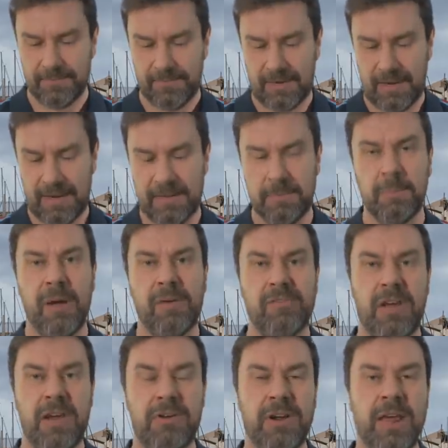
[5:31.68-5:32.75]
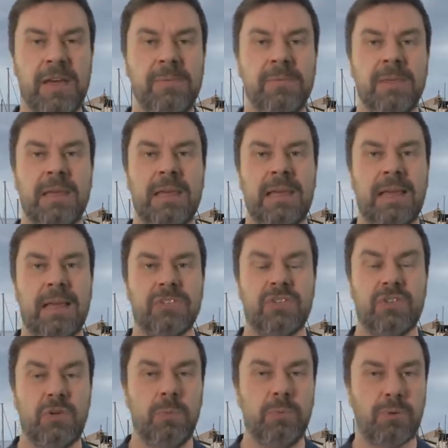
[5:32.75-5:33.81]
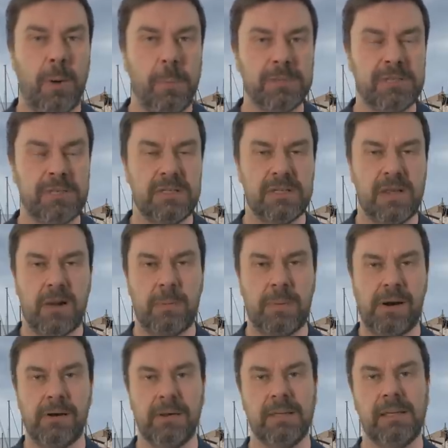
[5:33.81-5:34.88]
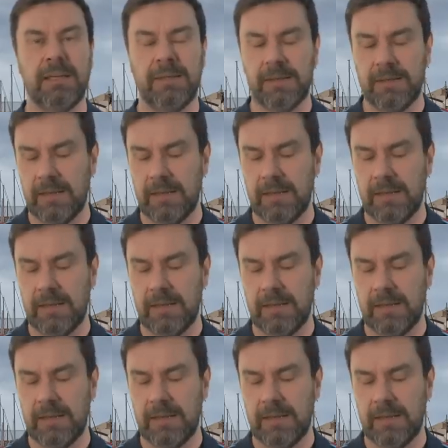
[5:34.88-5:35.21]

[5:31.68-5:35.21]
in Bavaria. He has two properties there, apparently.